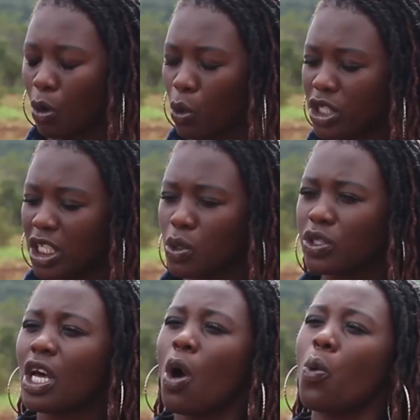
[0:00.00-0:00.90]
good
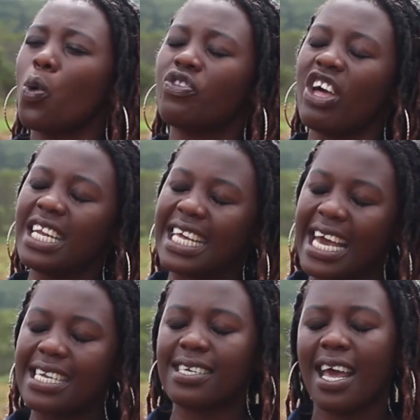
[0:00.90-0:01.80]
yields, we will then
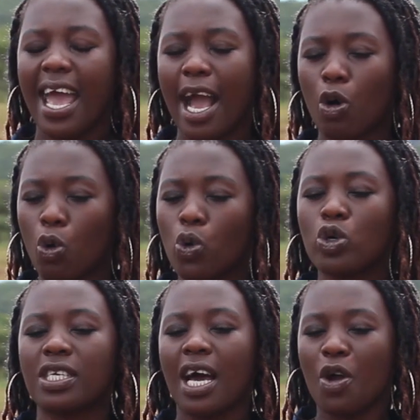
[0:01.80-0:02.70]
get a
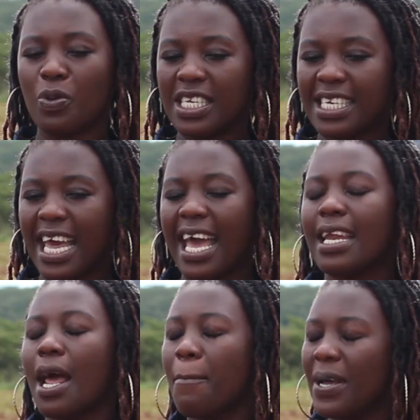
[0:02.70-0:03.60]
good
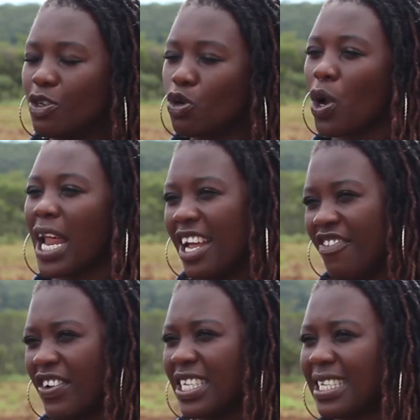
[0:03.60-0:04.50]
return per dollar
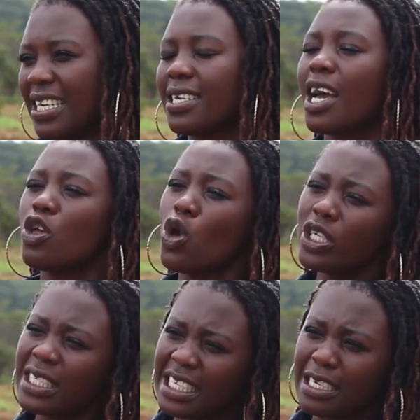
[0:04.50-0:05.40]
invested.
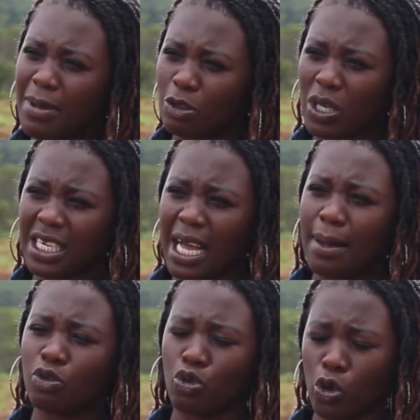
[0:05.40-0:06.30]
Your sentiments when it
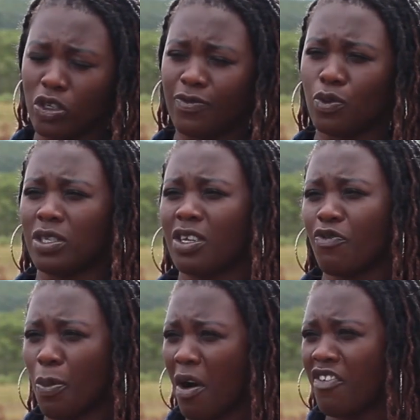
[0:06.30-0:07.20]
comes to those views
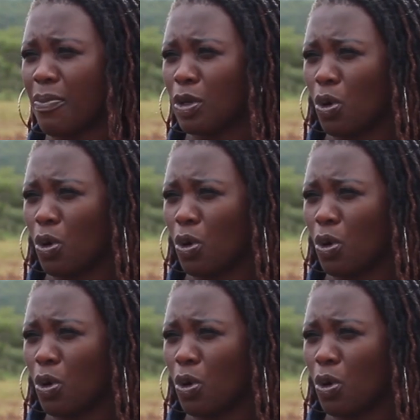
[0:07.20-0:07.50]
from our farming